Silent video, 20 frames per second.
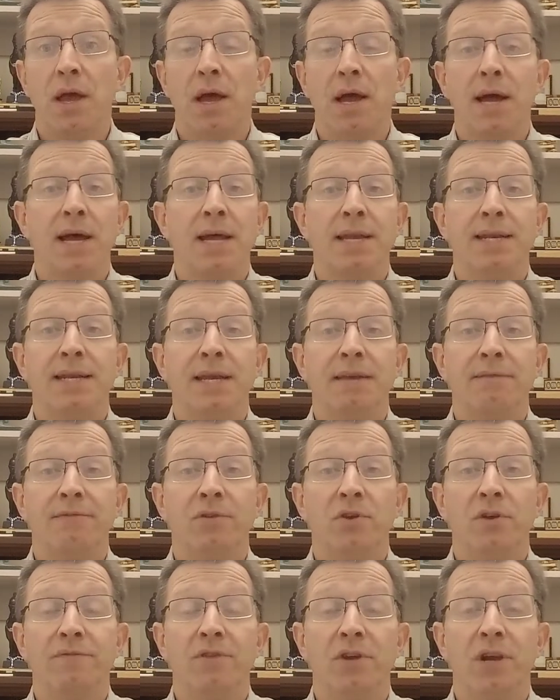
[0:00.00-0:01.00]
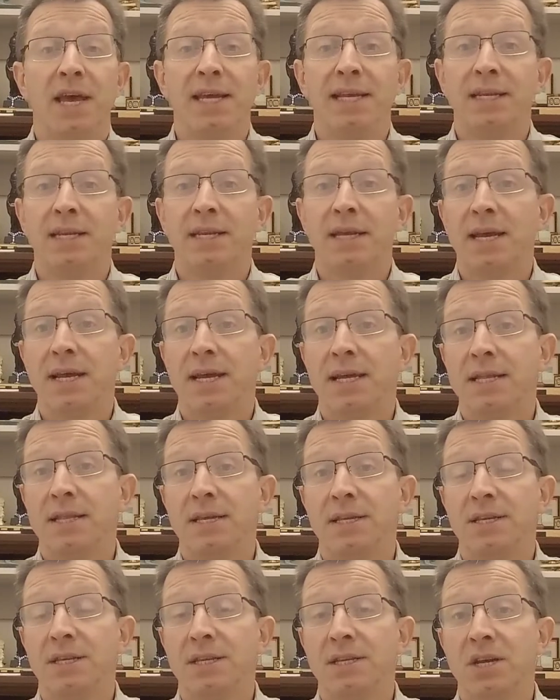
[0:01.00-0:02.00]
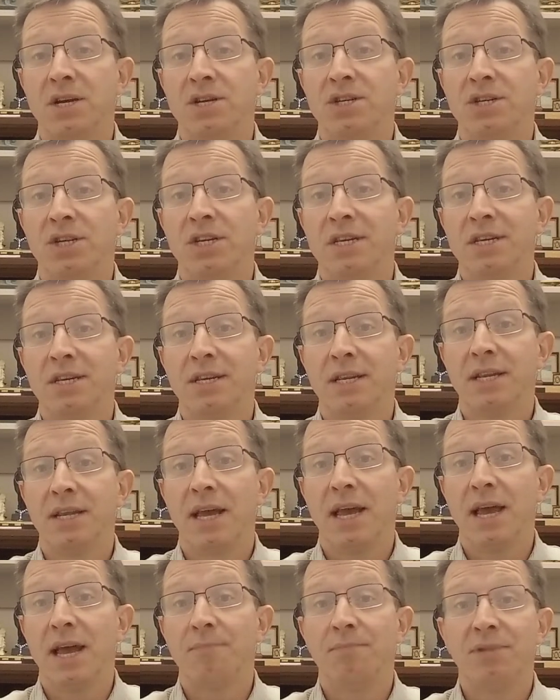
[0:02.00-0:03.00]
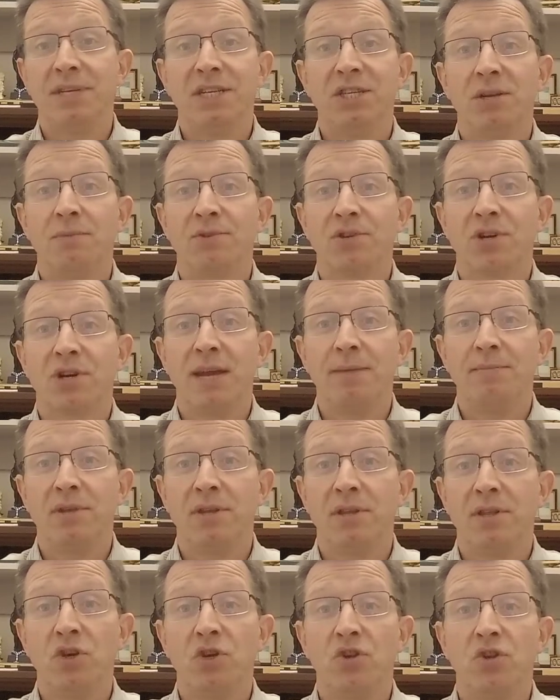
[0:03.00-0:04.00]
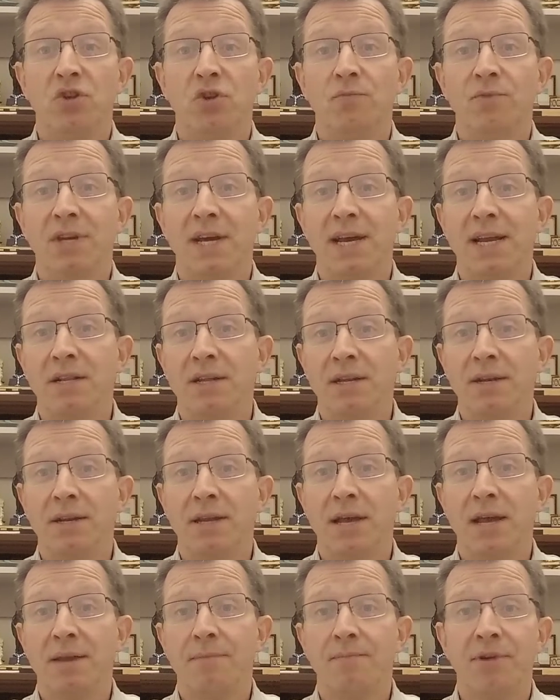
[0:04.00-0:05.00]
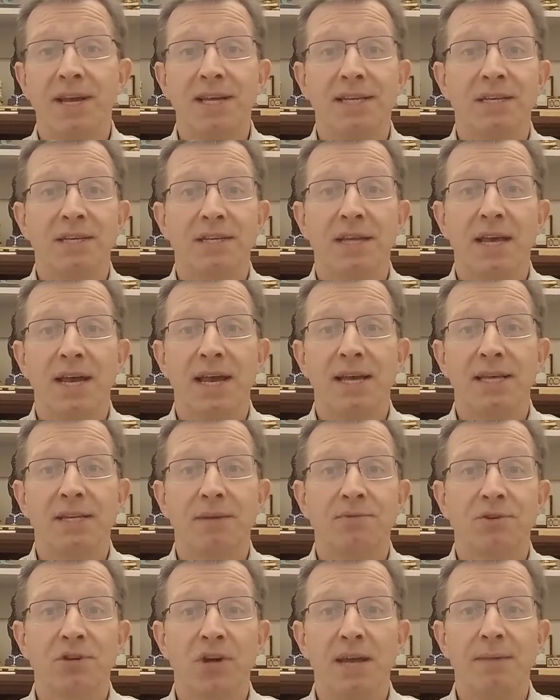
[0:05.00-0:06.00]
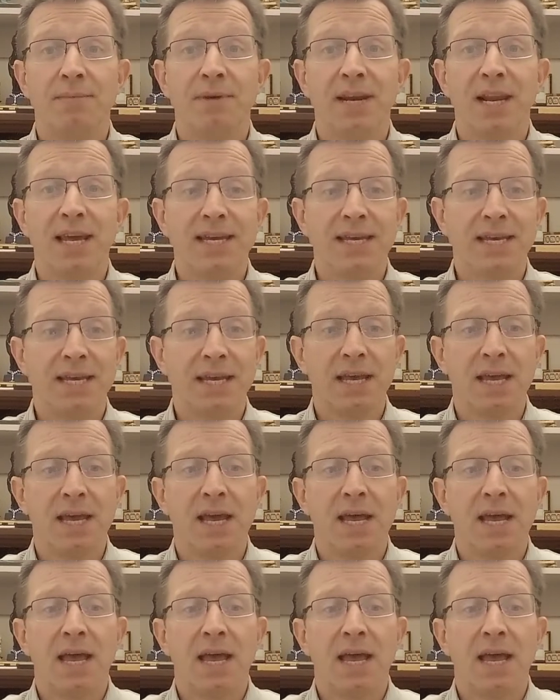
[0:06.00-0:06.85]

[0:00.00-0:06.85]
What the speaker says: And if you liked this discussion, please subscribe to the YouTube channel and press subscribe and like.